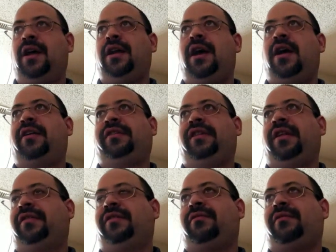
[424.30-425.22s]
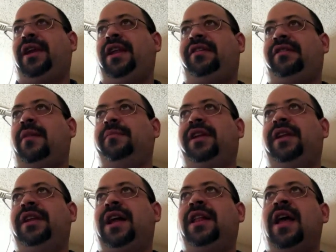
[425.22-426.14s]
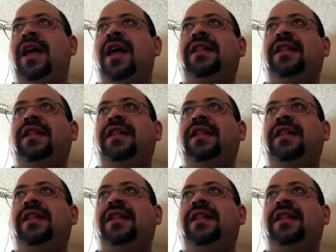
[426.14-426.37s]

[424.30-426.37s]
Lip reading: and RSS is really something that